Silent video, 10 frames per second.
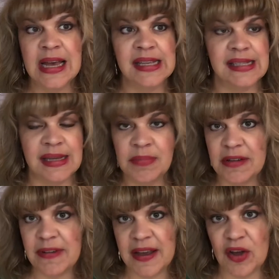
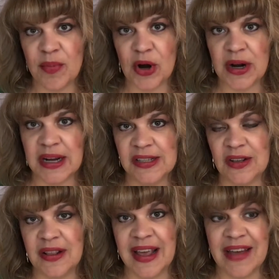simplify their marketing
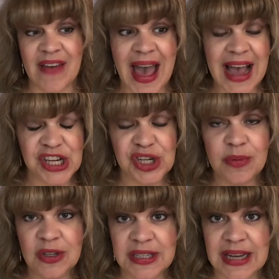so that they have
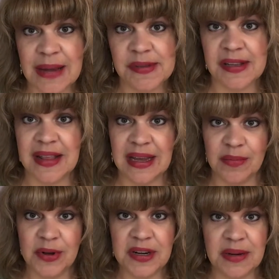actionable steps that they can
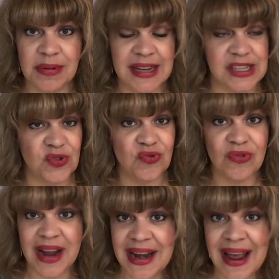put into place
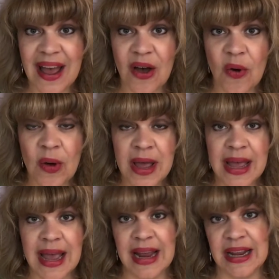right now
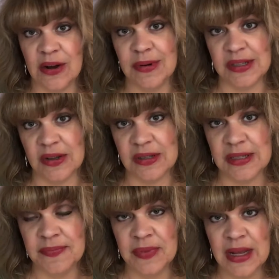and get
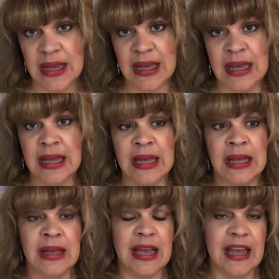results.
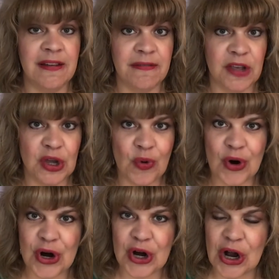If
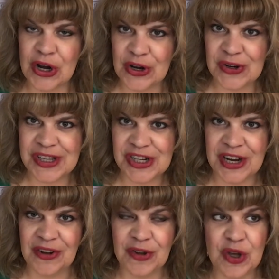you're new to the
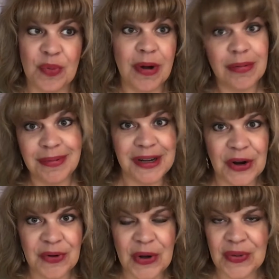channel, you probably
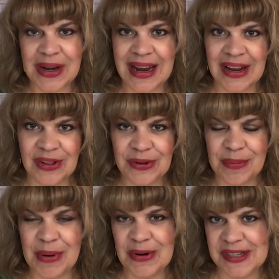don't know that I include
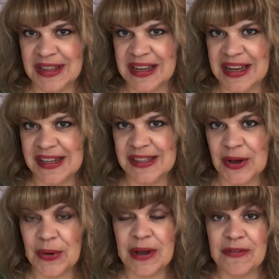a bonus at the end.
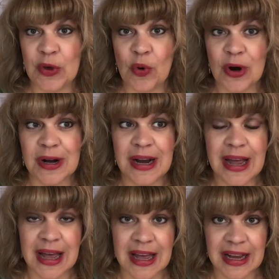So if you're
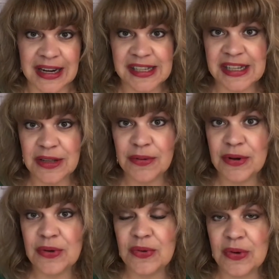going to stick
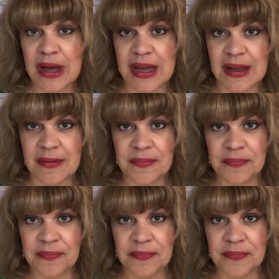through, so